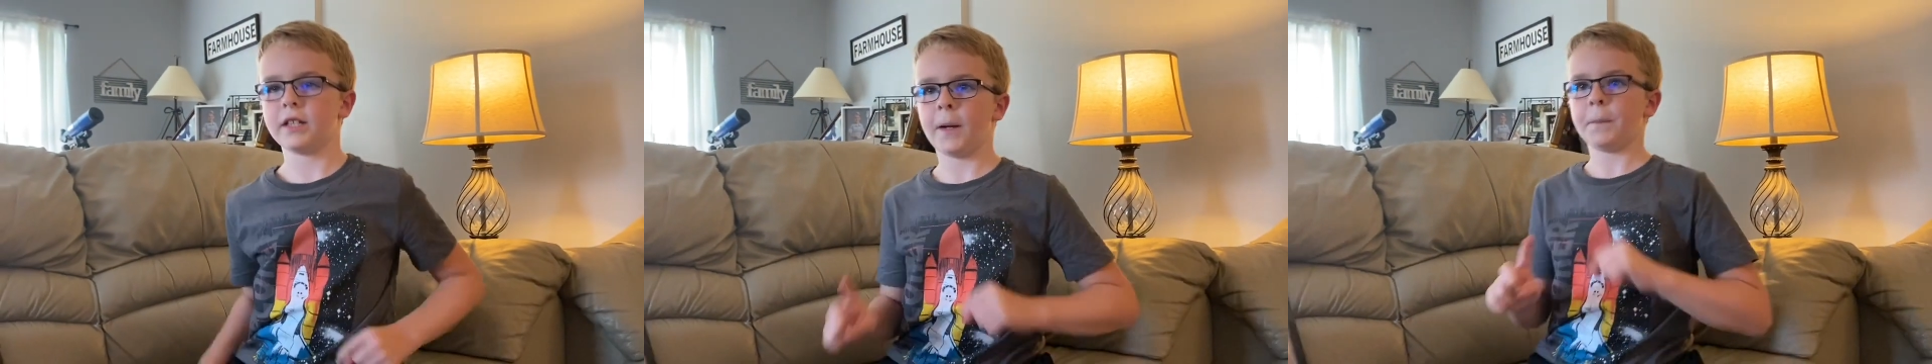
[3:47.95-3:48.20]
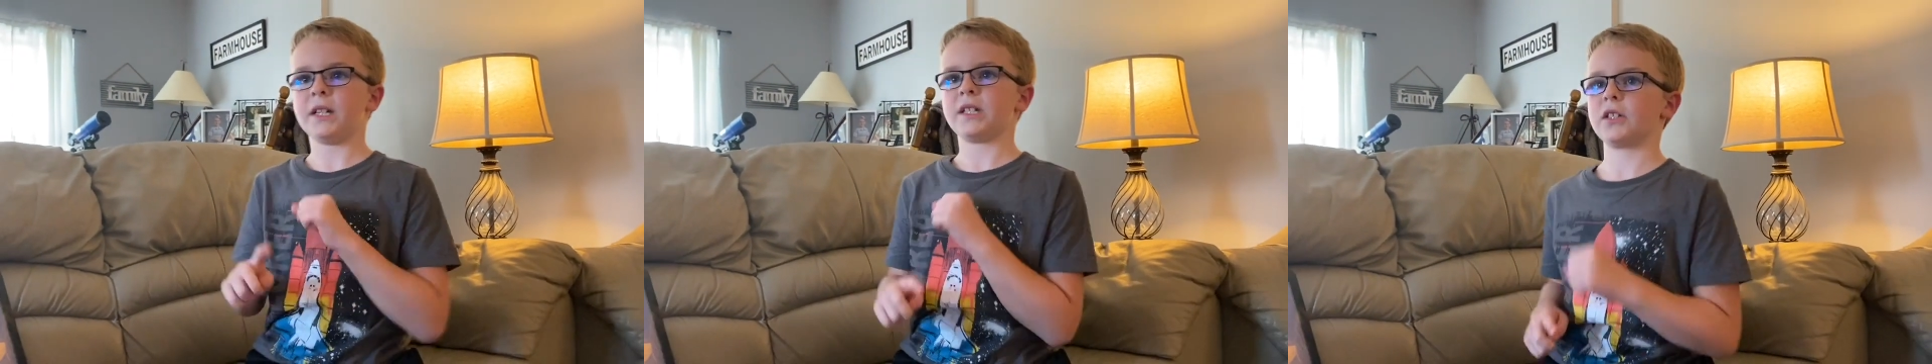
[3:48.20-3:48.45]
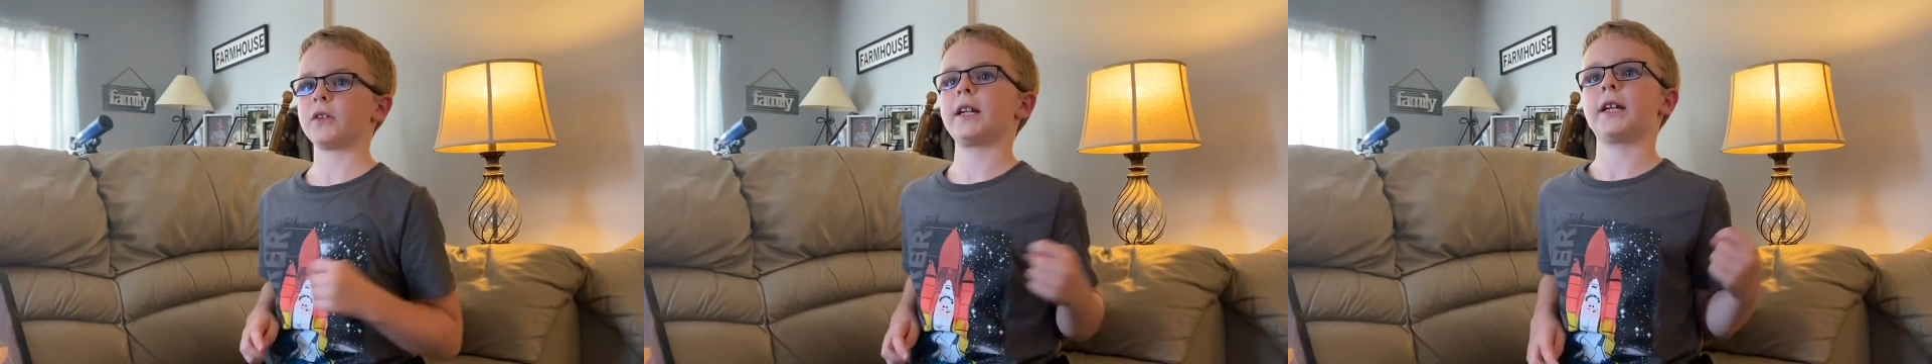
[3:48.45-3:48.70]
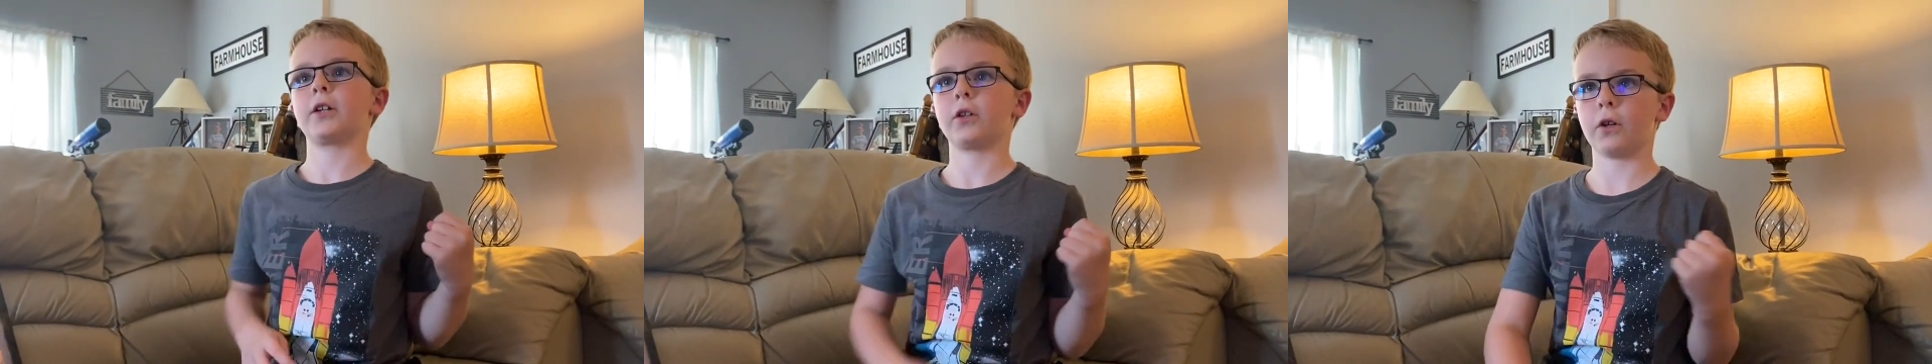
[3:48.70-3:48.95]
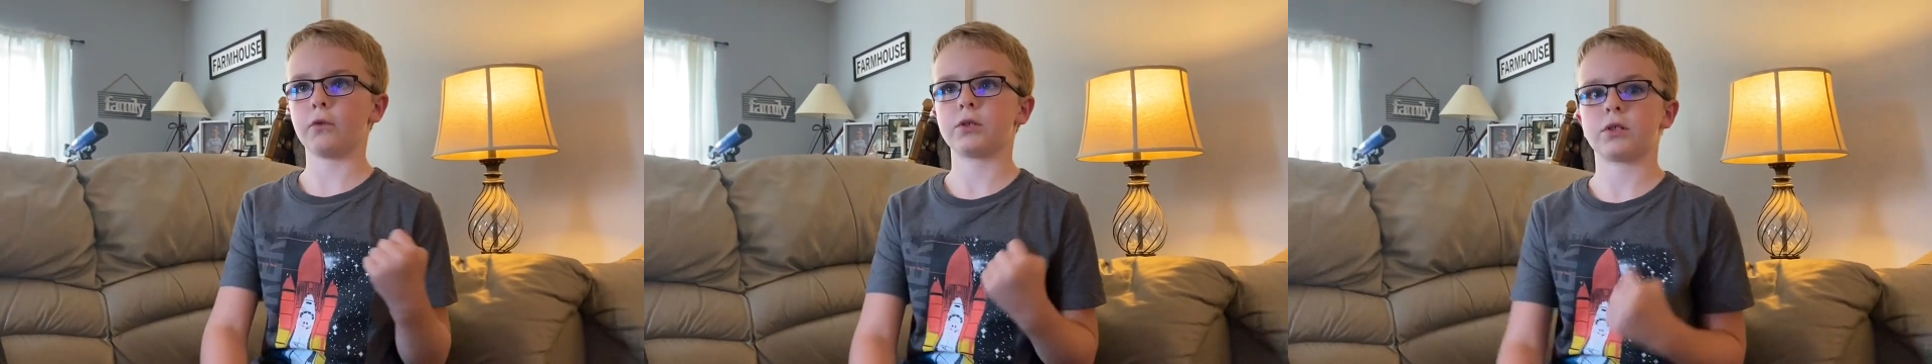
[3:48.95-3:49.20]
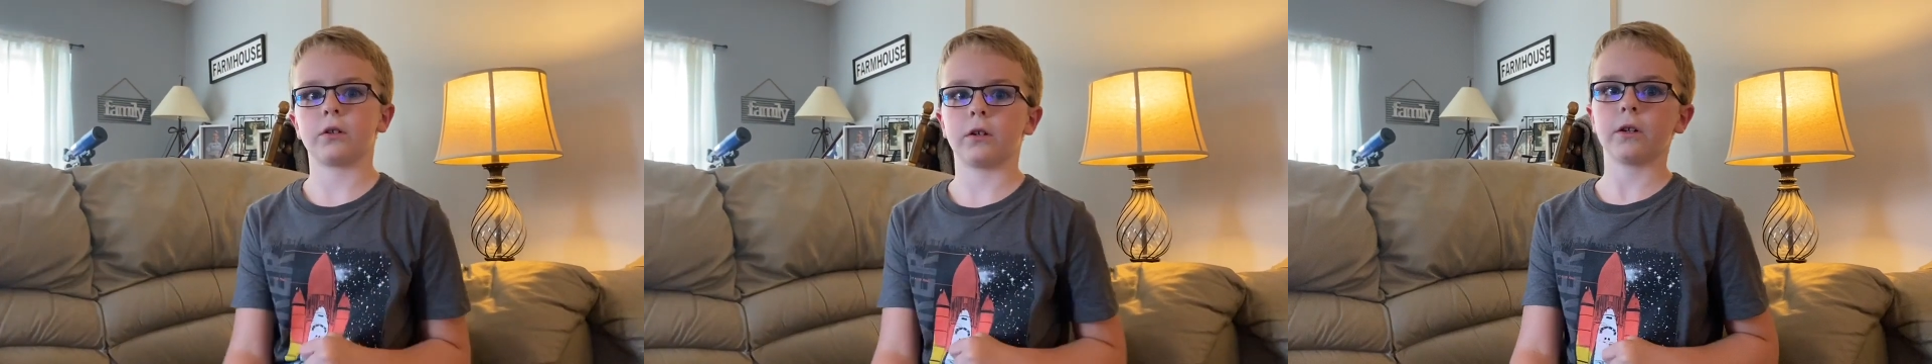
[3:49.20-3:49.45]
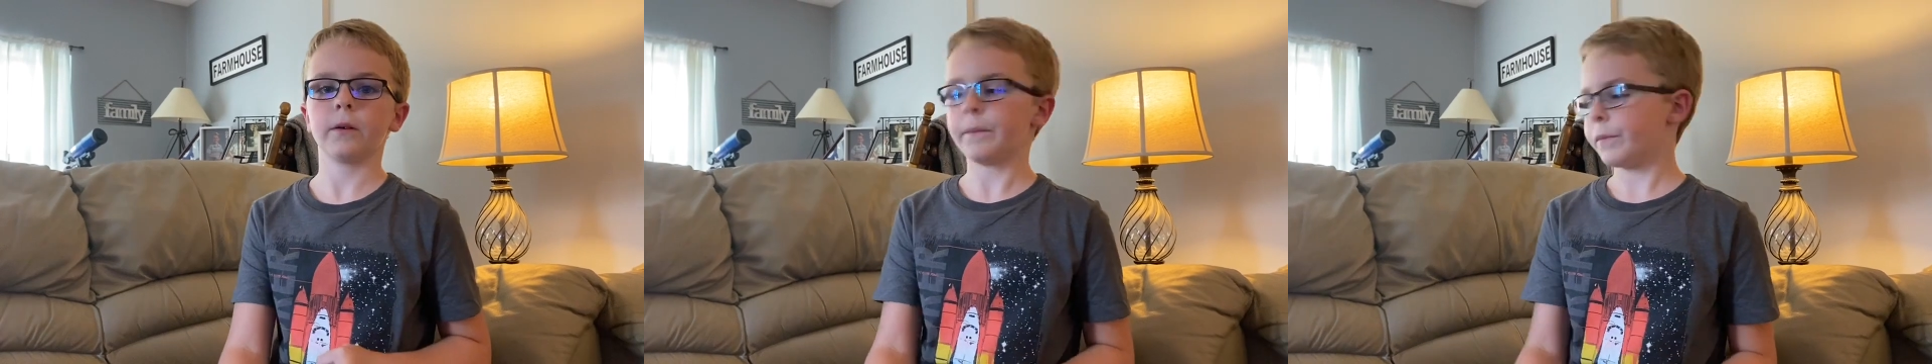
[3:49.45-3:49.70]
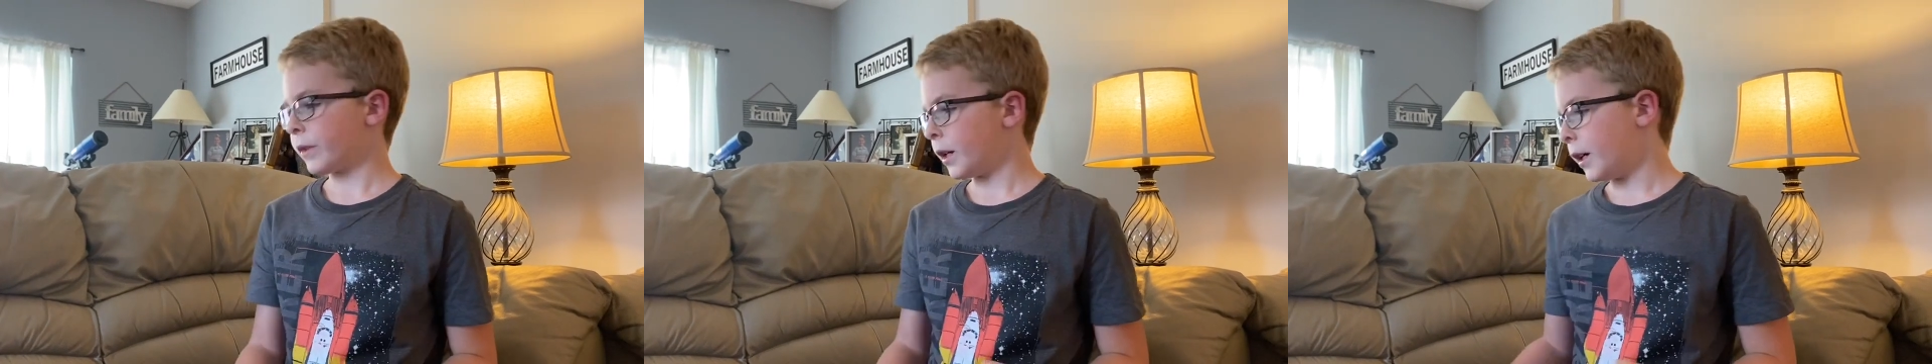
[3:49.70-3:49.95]
and that means they're getting closer
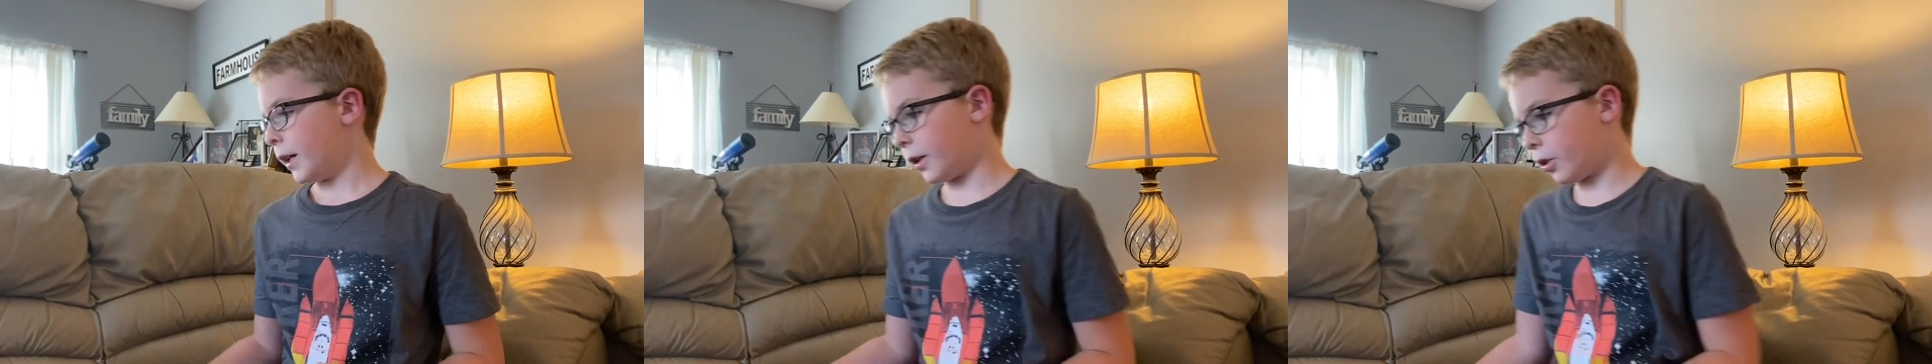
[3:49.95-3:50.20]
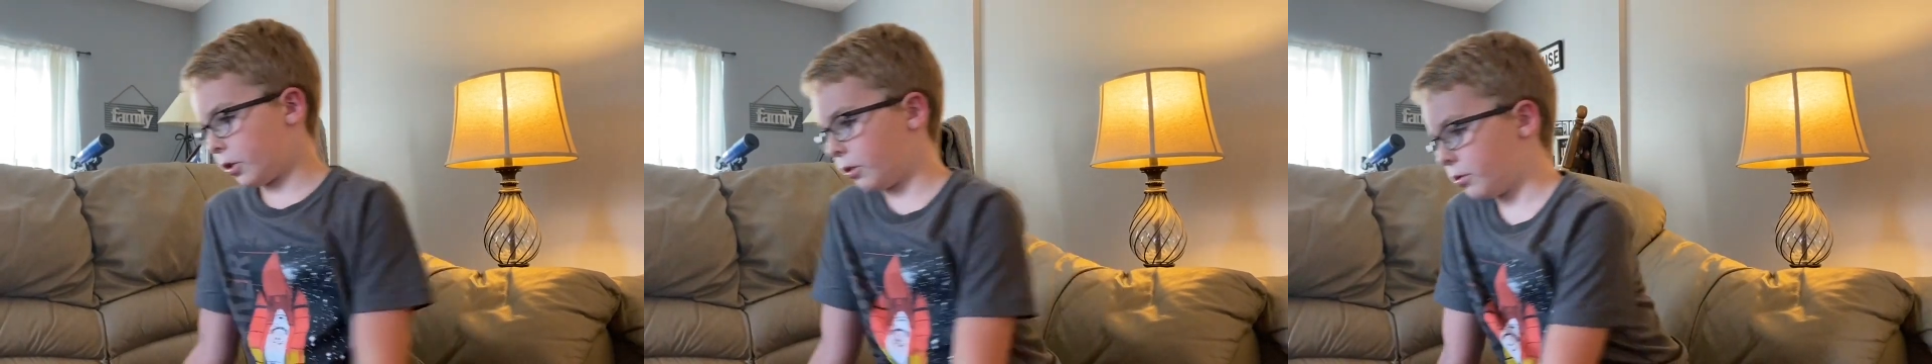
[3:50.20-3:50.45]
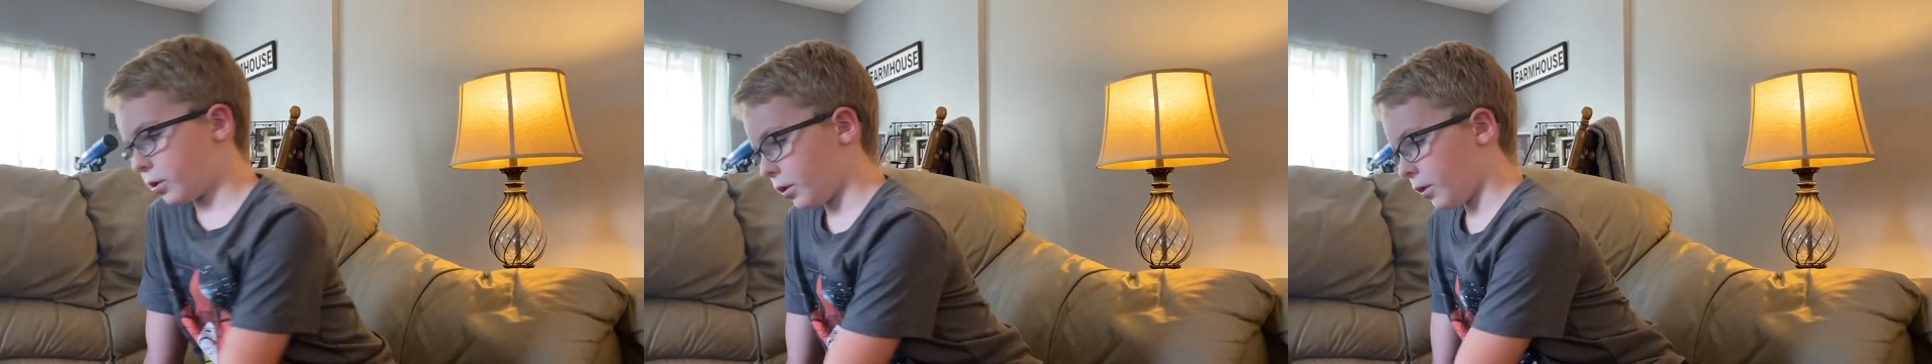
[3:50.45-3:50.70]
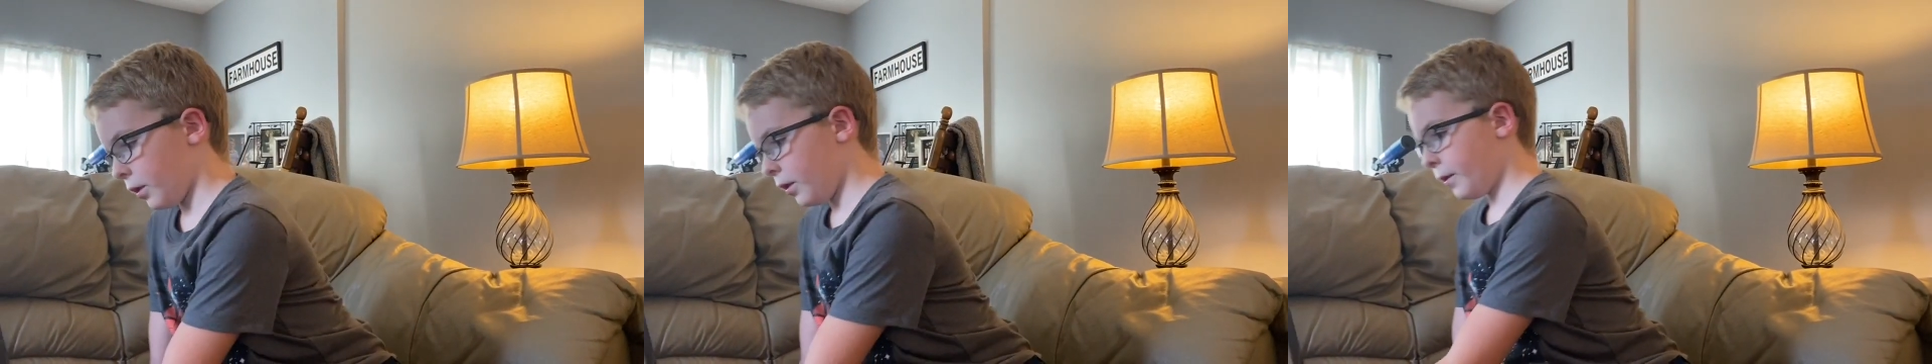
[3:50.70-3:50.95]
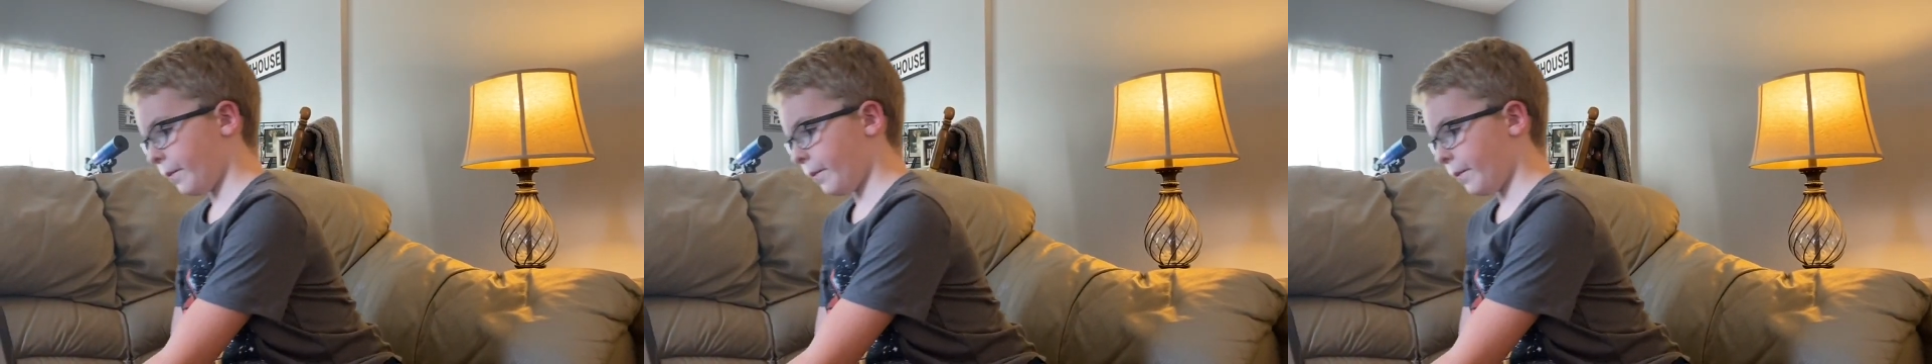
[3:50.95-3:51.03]
and closer.